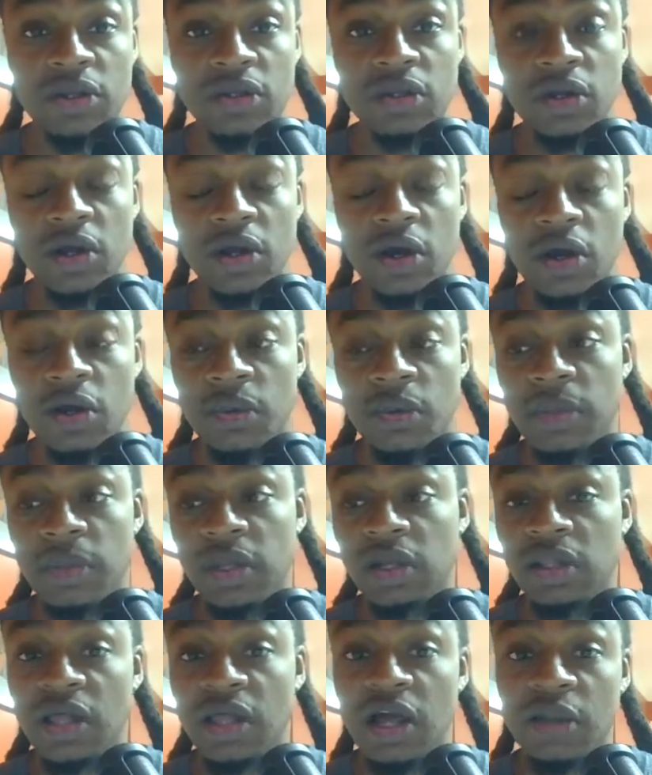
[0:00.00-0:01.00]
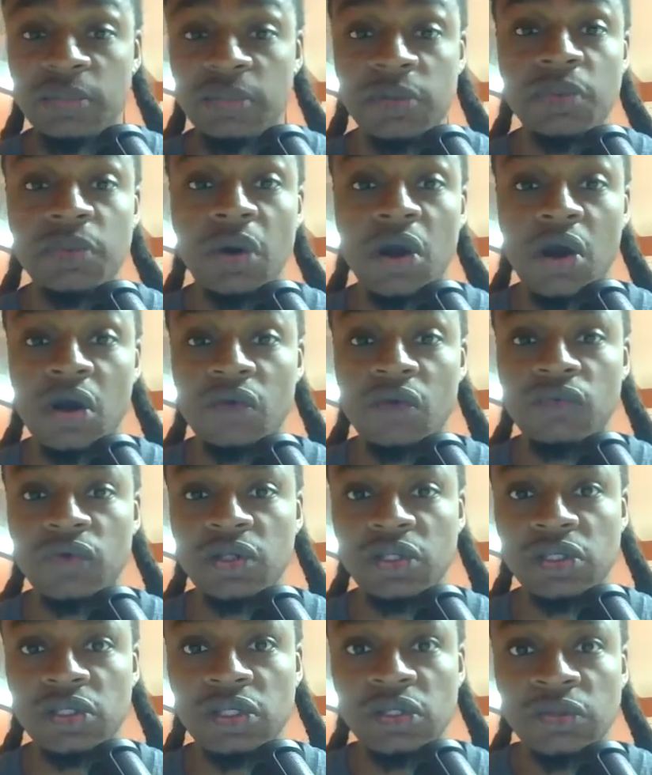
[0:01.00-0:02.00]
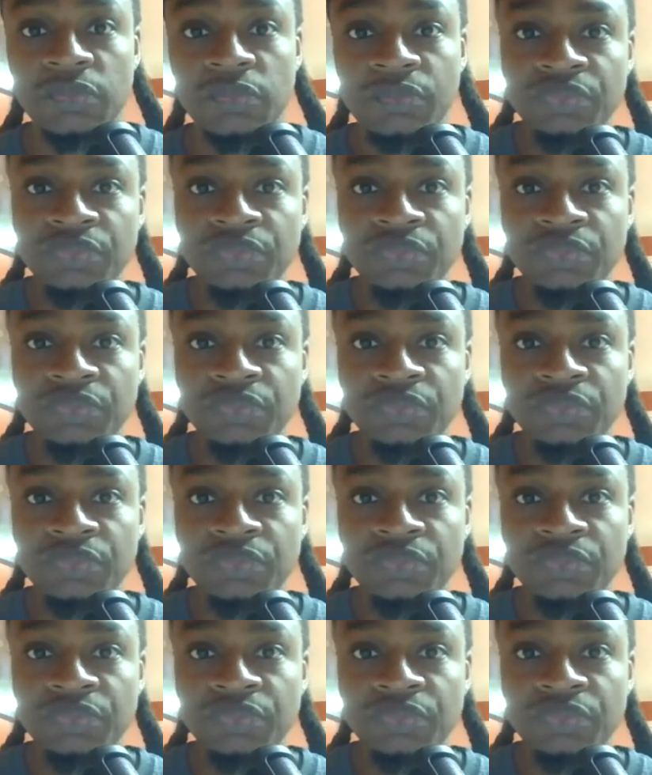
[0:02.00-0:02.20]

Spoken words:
And a lot of people aren't really